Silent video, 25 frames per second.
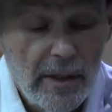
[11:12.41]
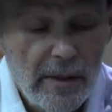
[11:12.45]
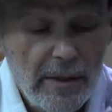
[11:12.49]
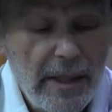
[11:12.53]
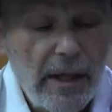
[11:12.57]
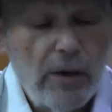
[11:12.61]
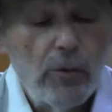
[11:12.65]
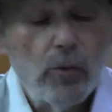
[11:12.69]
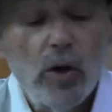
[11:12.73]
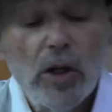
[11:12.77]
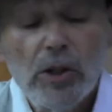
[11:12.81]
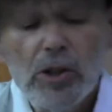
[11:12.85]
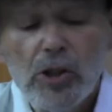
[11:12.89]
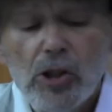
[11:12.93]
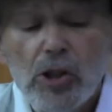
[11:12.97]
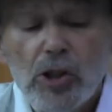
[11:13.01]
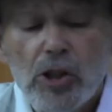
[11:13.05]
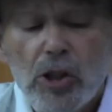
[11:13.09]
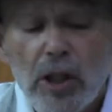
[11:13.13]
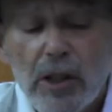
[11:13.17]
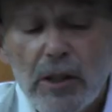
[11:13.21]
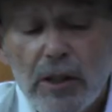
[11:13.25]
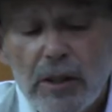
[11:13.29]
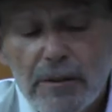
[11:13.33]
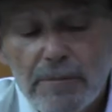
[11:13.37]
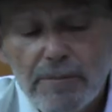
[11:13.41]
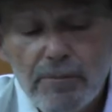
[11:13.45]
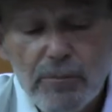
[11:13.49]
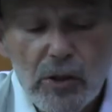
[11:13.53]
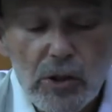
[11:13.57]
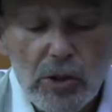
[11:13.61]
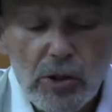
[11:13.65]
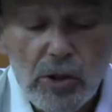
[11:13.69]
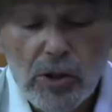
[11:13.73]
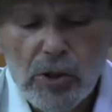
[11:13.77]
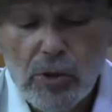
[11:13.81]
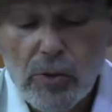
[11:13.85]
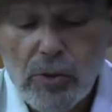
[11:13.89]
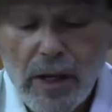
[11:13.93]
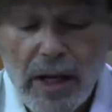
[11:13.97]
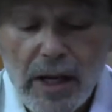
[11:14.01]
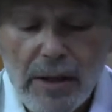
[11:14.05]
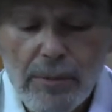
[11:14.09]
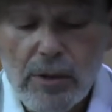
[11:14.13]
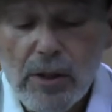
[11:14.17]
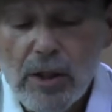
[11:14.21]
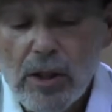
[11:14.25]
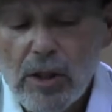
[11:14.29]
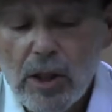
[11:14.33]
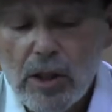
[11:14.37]
Now, Rosh Hashanah is
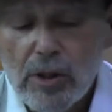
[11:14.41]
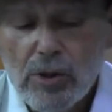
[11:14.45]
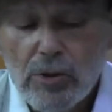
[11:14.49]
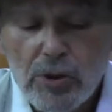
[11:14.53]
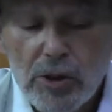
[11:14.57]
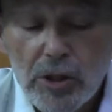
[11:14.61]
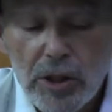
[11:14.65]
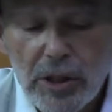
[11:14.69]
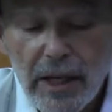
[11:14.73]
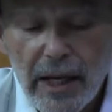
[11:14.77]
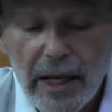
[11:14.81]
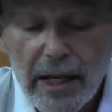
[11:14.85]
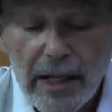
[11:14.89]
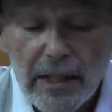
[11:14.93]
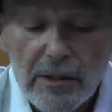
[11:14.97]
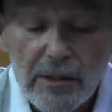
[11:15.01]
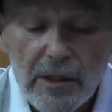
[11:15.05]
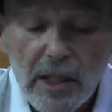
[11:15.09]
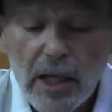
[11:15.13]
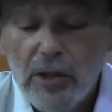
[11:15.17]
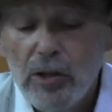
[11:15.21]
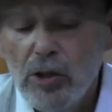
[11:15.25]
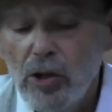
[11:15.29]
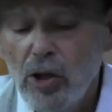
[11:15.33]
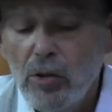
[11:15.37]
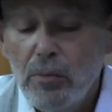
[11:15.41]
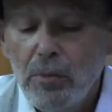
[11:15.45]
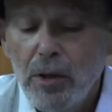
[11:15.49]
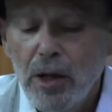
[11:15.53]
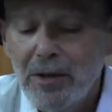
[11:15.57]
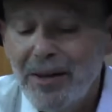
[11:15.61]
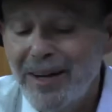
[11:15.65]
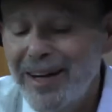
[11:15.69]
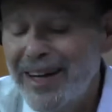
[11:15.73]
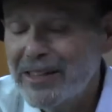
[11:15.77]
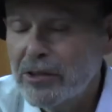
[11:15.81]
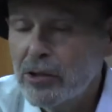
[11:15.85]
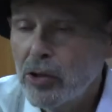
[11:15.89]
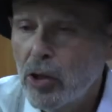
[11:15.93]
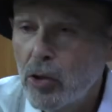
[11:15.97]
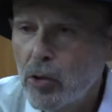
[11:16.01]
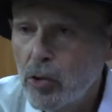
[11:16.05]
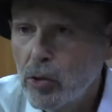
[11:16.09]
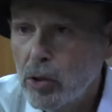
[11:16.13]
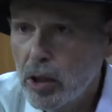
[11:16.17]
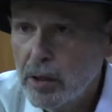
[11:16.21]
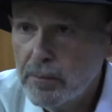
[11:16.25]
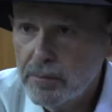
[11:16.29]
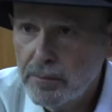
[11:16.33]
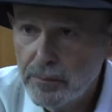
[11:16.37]
described in the liturgy as Hayom Harat
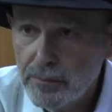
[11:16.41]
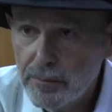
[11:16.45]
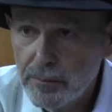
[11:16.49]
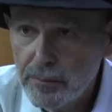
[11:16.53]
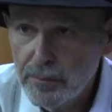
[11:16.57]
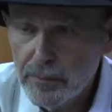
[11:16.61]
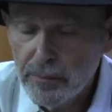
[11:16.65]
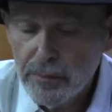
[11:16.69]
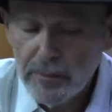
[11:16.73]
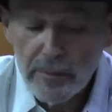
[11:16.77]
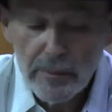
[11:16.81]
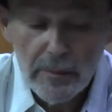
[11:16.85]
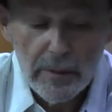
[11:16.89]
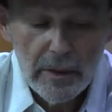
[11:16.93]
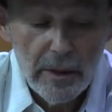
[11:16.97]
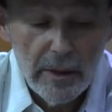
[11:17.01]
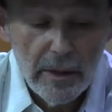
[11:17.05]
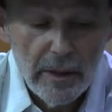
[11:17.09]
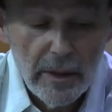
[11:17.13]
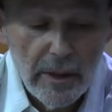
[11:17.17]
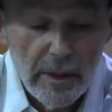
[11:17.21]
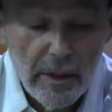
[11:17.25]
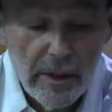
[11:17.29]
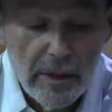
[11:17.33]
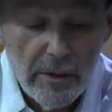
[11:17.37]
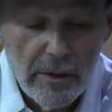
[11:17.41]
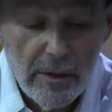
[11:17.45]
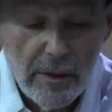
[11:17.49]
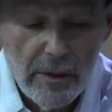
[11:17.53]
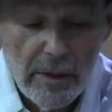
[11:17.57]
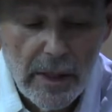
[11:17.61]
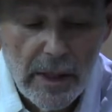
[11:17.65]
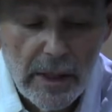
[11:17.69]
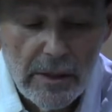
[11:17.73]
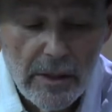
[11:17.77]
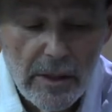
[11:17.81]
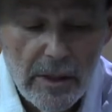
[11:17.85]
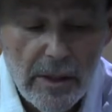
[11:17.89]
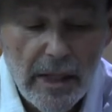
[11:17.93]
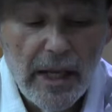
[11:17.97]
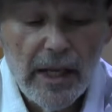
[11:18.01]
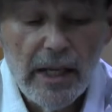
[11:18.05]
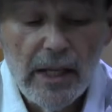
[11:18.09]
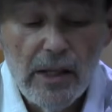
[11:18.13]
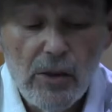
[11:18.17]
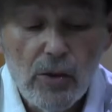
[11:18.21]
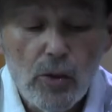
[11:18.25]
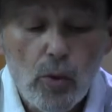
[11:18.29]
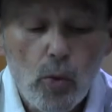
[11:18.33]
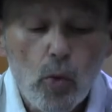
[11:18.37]
Olam, that
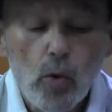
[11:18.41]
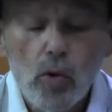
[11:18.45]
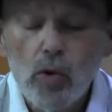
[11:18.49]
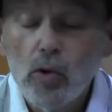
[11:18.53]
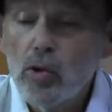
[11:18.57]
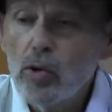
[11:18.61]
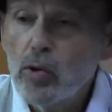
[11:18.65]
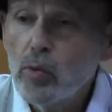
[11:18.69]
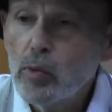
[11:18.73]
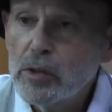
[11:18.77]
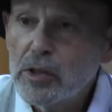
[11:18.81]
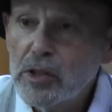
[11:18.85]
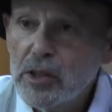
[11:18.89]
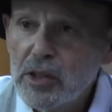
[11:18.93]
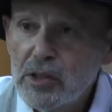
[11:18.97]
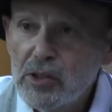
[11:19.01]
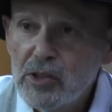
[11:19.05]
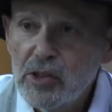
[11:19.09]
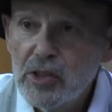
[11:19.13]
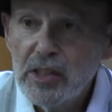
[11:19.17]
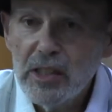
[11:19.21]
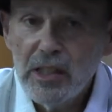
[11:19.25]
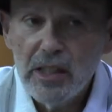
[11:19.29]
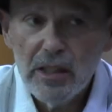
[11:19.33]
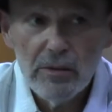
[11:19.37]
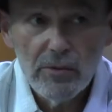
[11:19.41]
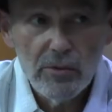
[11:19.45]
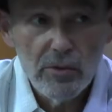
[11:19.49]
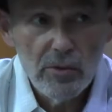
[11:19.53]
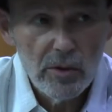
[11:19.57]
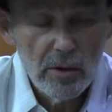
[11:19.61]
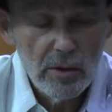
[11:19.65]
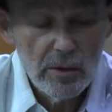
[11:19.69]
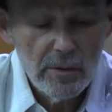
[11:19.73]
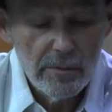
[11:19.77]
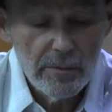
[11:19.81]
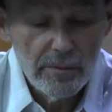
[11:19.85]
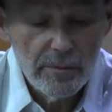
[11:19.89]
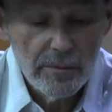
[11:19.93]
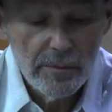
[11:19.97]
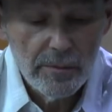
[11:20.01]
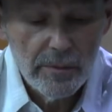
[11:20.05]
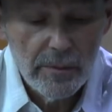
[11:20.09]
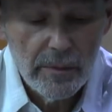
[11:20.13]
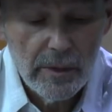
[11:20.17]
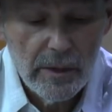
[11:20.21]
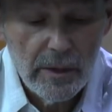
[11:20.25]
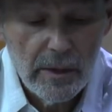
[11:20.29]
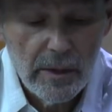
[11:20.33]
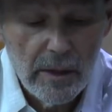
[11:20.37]
today the world was conceived,
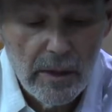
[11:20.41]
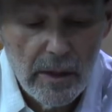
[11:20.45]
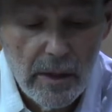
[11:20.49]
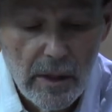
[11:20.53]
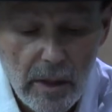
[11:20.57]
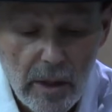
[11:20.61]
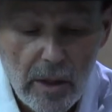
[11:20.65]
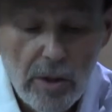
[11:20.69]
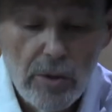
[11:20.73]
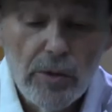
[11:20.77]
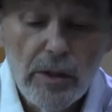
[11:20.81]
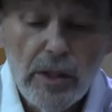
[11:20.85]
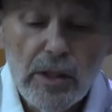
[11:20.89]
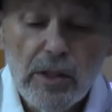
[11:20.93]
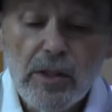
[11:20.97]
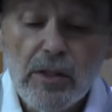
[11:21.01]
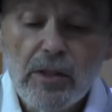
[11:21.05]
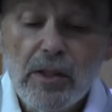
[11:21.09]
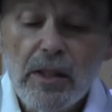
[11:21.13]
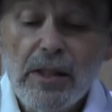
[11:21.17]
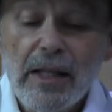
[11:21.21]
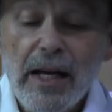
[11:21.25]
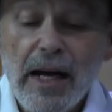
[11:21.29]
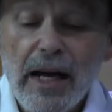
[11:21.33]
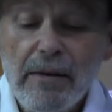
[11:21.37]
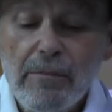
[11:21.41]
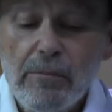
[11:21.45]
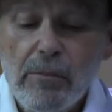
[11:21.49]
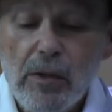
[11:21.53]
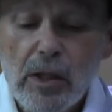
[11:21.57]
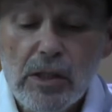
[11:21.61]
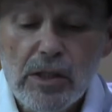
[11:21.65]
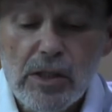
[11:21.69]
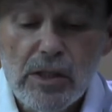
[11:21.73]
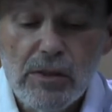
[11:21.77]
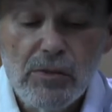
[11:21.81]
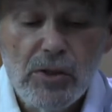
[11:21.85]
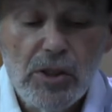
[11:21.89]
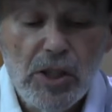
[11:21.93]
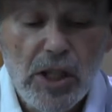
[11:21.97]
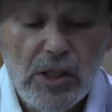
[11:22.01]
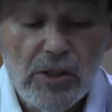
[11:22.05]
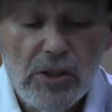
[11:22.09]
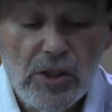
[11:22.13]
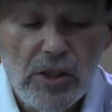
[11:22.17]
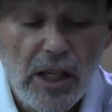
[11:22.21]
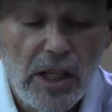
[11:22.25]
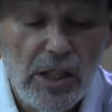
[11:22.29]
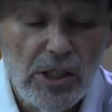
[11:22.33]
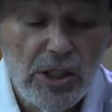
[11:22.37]
alluding to the nine months of
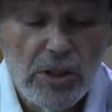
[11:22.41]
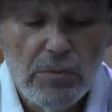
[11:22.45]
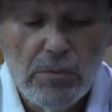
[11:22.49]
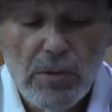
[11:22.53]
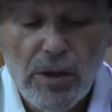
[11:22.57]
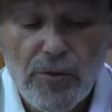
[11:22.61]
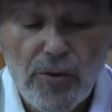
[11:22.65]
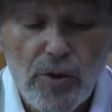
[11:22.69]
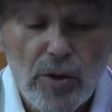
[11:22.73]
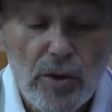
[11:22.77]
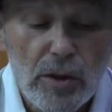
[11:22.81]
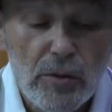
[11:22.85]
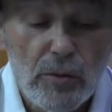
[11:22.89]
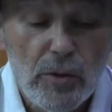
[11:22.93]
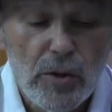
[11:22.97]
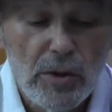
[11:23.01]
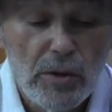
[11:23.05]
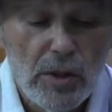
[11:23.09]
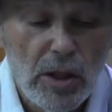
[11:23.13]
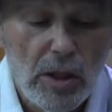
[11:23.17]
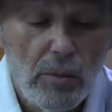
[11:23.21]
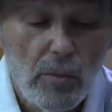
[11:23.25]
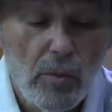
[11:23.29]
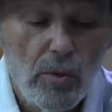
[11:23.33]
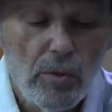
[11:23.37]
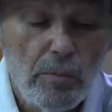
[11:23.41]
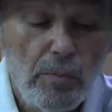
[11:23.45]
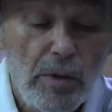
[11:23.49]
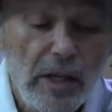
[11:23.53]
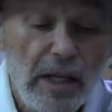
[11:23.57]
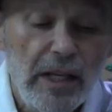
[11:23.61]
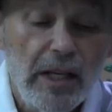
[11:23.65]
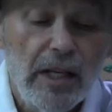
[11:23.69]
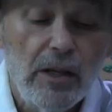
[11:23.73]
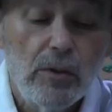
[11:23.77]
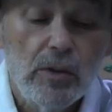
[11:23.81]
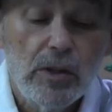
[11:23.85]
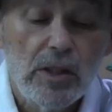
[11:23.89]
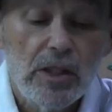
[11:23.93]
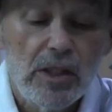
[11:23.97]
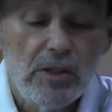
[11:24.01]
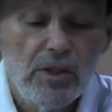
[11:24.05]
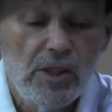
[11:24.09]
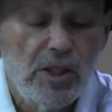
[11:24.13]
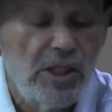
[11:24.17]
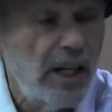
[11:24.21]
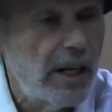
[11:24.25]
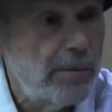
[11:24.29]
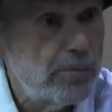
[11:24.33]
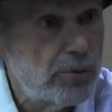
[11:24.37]
gestation before with, beginning with
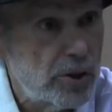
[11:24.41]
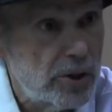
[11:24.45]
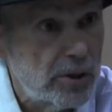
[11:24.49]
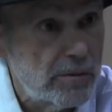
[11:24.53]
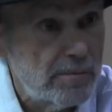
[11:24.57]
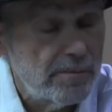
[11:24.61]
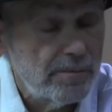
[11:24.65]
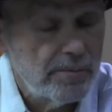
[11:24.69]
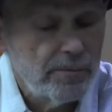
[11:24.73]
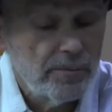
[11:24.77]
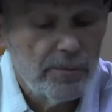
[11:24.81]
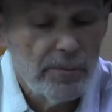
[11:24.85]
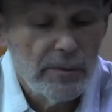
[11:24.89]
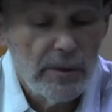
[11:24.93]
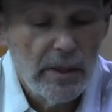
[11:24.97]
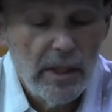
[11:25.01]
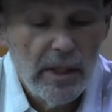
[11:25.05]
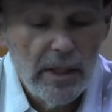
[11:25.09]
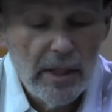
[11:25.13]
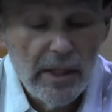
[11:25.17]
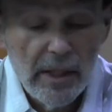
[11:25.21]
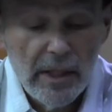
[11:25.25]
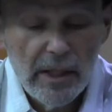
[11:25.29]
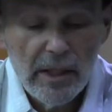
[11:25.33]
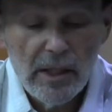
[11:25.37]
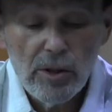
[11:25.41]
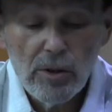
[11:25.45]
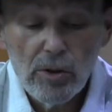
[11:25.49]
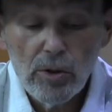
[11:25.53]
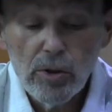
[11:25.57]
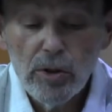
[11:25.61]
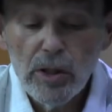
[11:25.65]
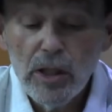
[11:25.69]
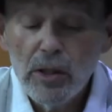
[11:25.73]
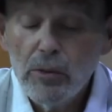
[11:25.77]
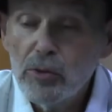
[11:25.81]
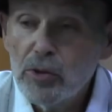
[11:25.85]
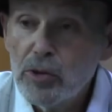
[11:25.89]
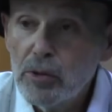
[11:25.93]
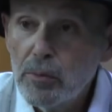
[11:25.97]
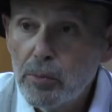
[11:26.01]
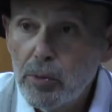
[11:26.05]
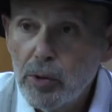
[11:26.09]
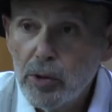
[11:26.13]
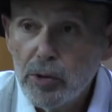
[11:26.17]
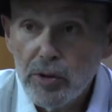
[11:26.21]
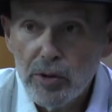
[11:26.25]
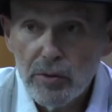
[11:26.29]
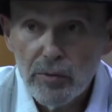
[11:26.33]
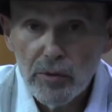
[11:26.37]
conception and concluding with the
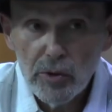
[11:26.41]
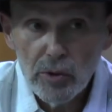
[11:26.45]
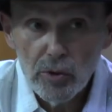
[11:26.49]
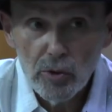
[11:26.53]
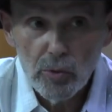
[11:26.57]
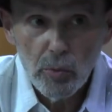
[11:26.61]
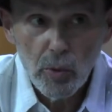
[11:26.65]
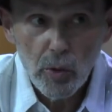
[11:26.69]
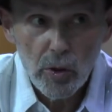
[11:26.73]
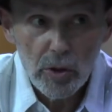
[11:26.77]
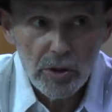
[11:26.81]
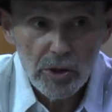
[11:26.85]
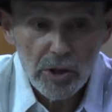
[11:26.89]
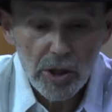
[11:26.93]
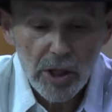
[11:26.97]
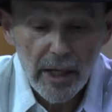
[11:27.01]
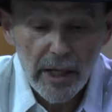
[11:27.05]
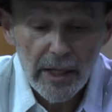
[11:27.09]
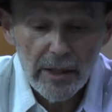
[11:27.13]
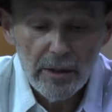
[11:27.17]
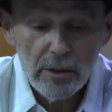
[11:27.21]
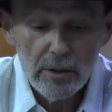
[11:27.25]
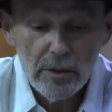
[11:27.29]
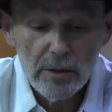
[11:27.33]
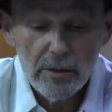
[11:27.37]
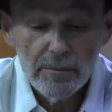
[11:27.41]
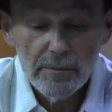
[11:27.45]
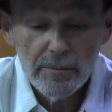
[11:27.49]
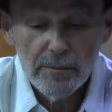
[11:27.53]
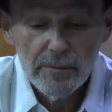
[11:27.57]
birth of a newborn child.